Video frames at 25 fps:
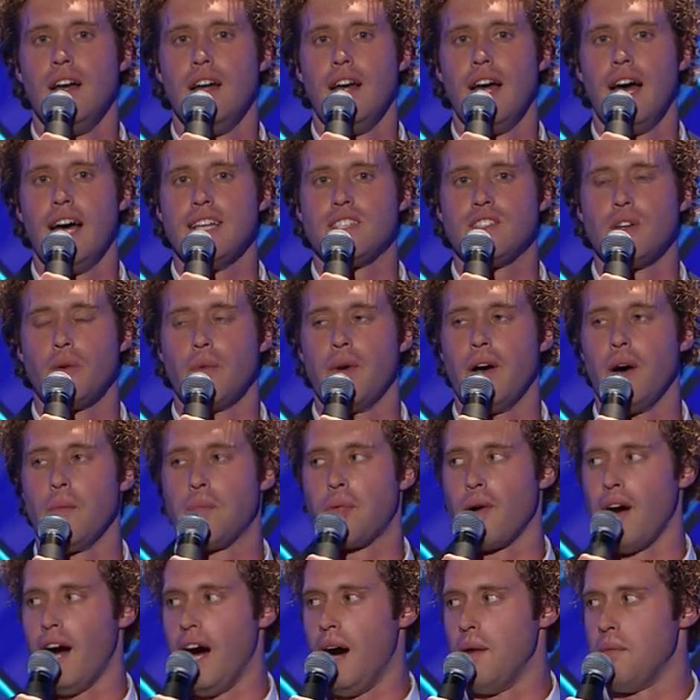That's a real
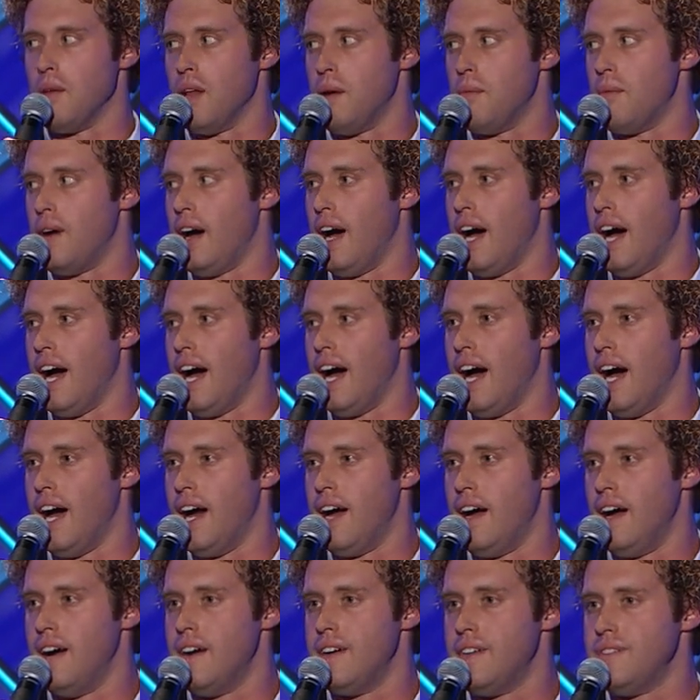problem. Uh,
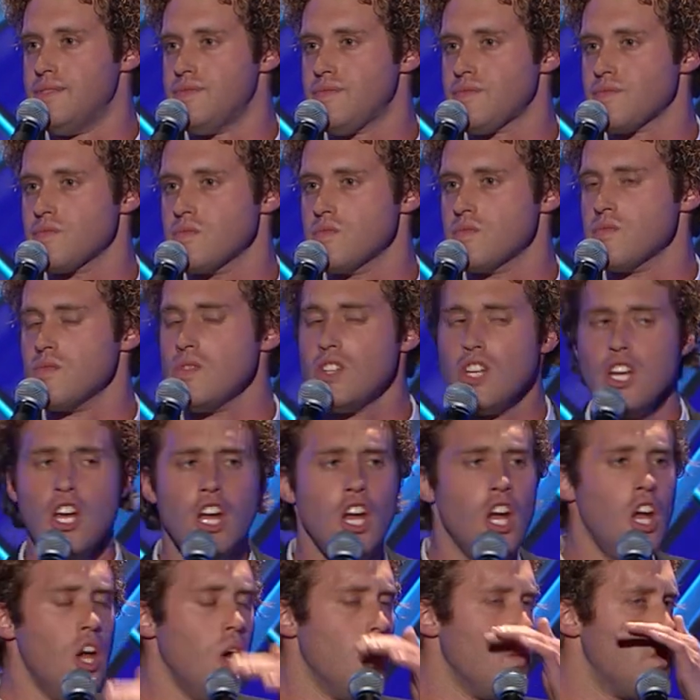
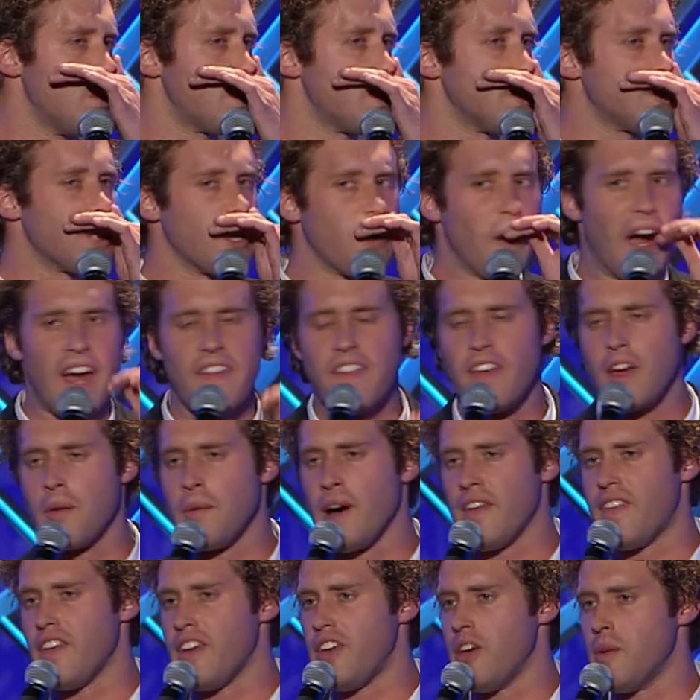which is the great thing
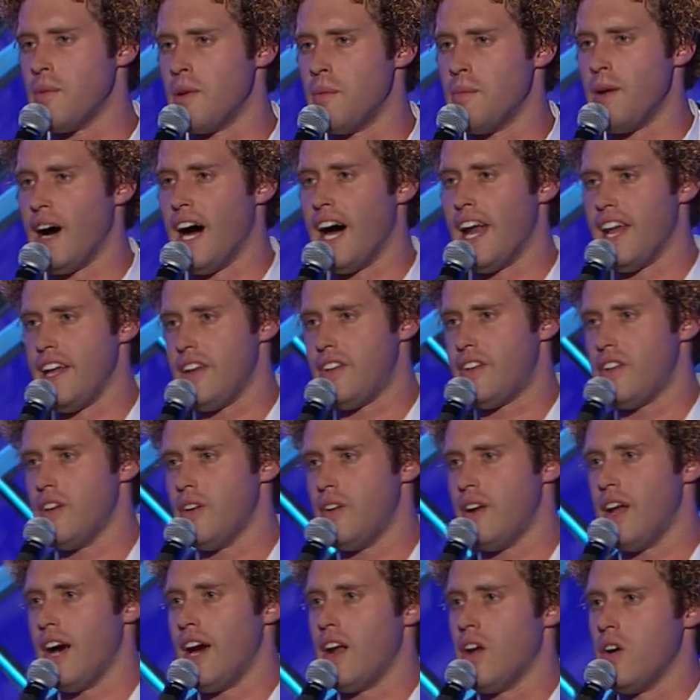about the human body, too.
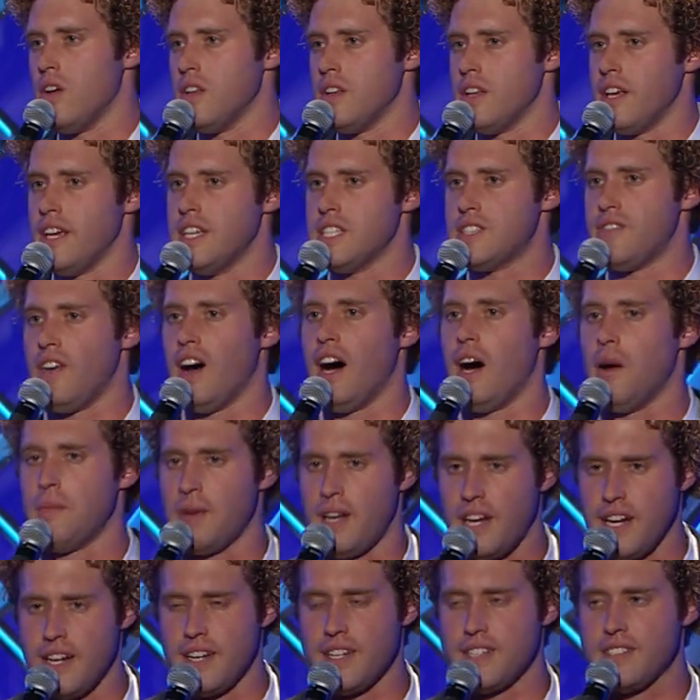Not only is
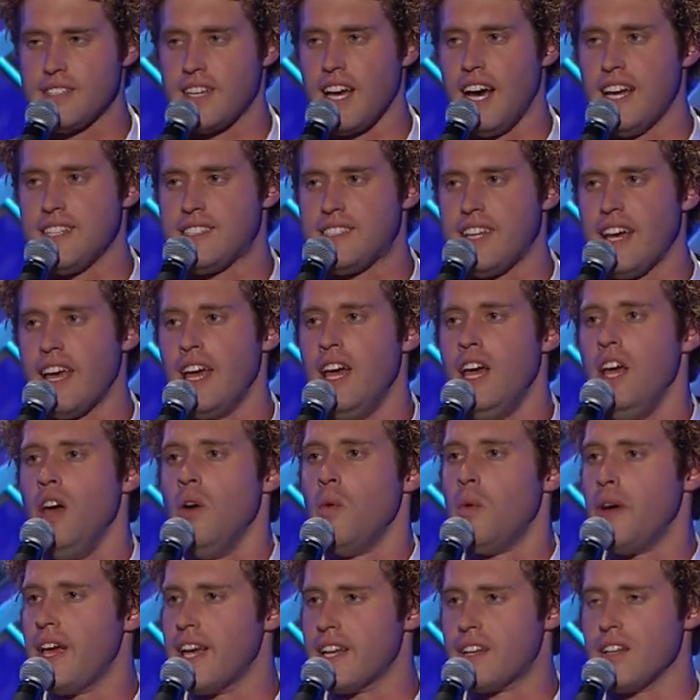vomiting disgusting,
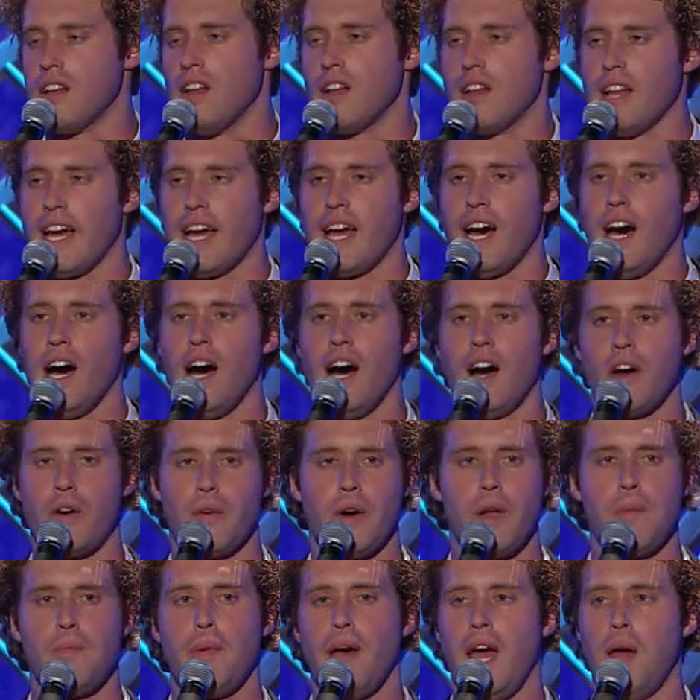we get to look like a
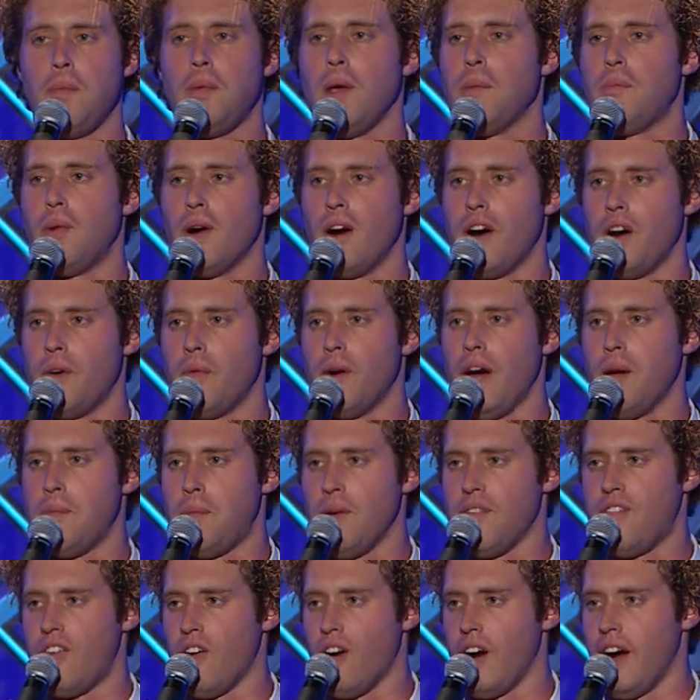hungry baby bird right
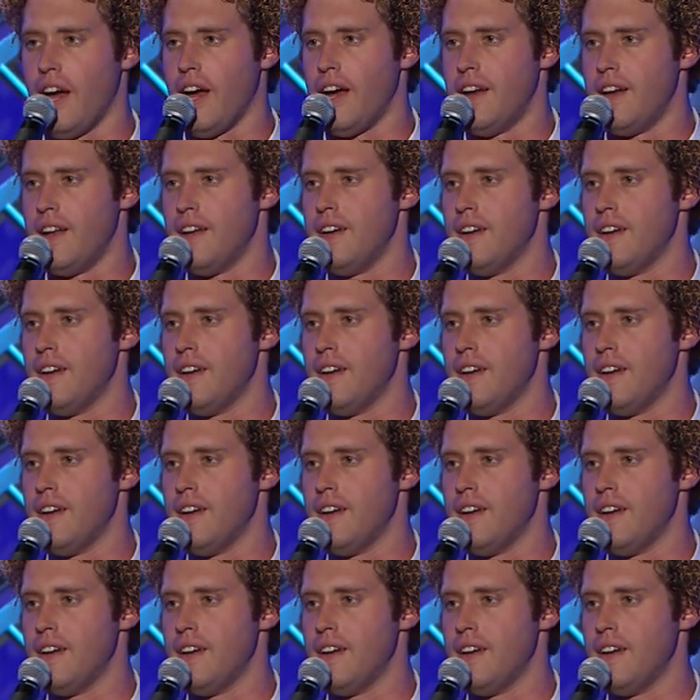before him.